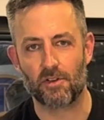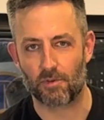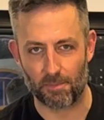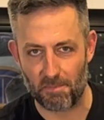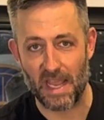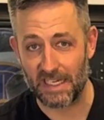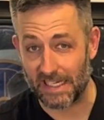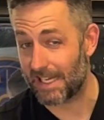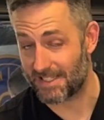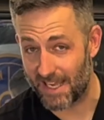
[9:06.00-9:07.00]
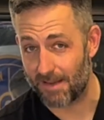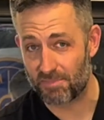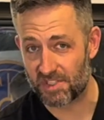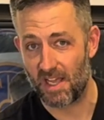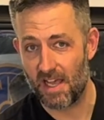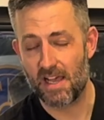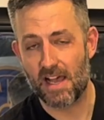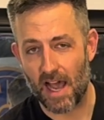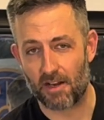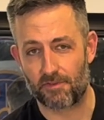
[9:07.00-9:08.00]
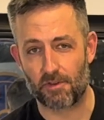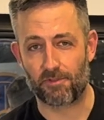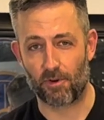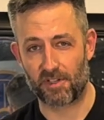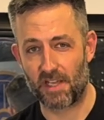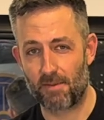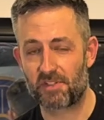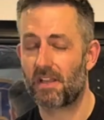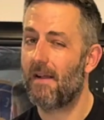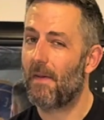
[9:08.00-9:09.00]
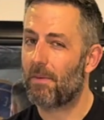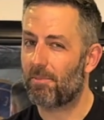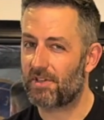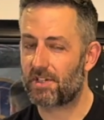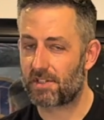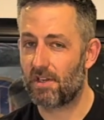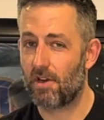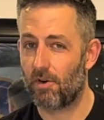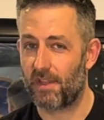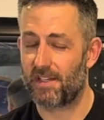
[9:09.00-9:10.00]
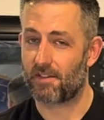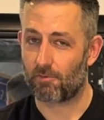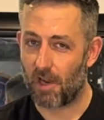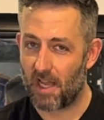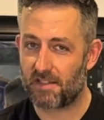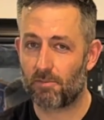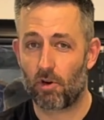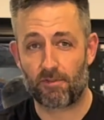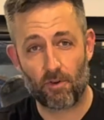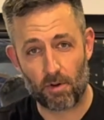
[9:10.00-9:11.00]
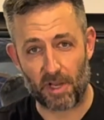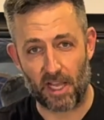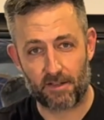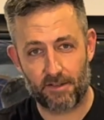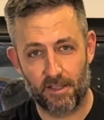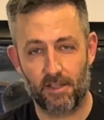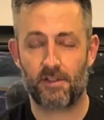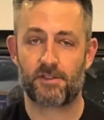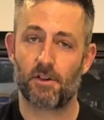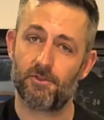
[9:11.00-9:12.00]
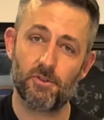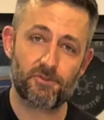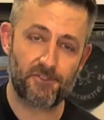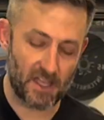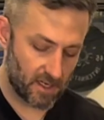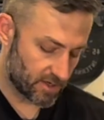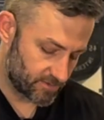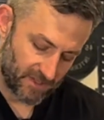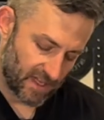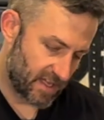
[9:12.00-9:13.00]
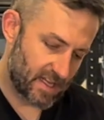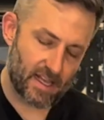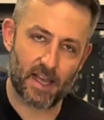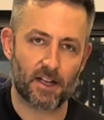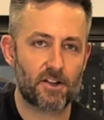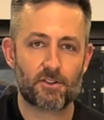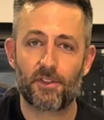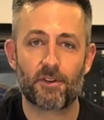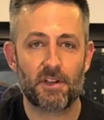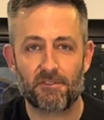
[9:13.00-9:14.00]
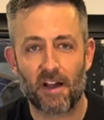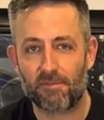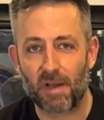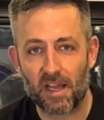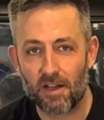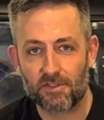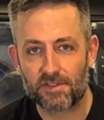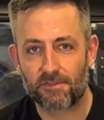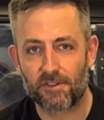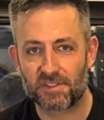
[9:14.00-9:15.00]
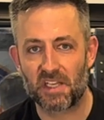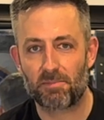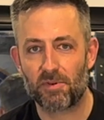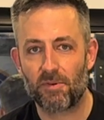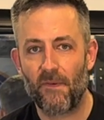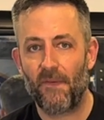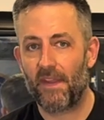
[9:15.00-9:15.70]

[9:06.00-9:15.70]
your remaining attempts out of your 4 attempts, but just know that it's a rising bar format. So if you fail at 135 pounds, for example,